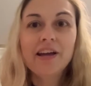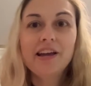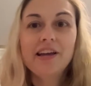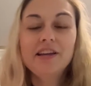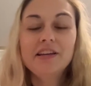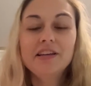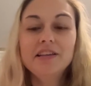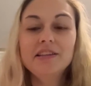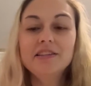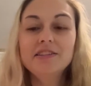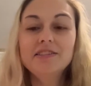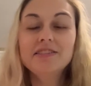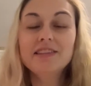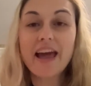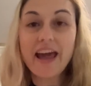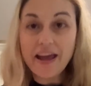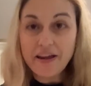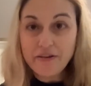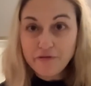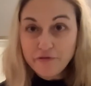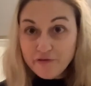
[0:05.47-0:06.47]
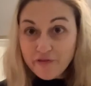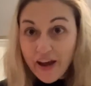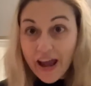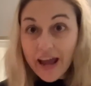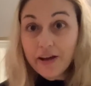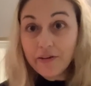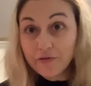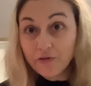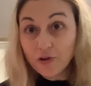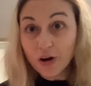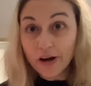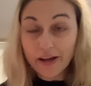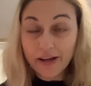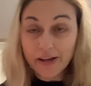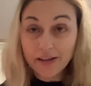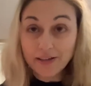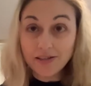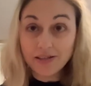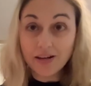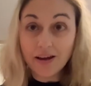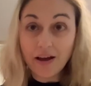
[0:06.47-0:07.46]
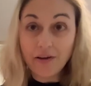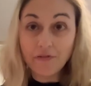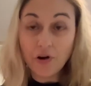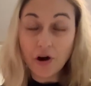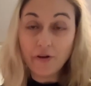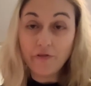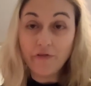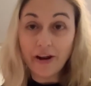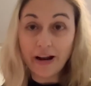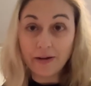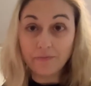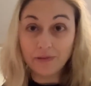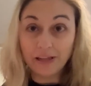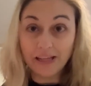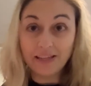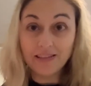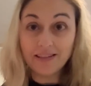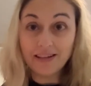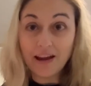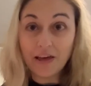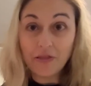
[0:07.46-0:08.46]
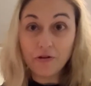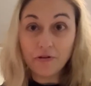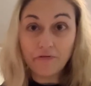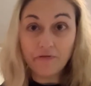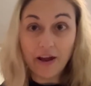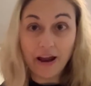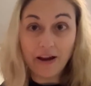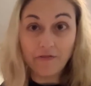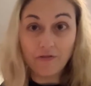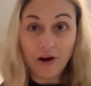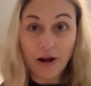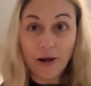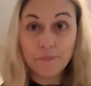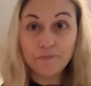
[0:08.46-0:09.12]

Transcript: is a favorite of our family's, another favorite.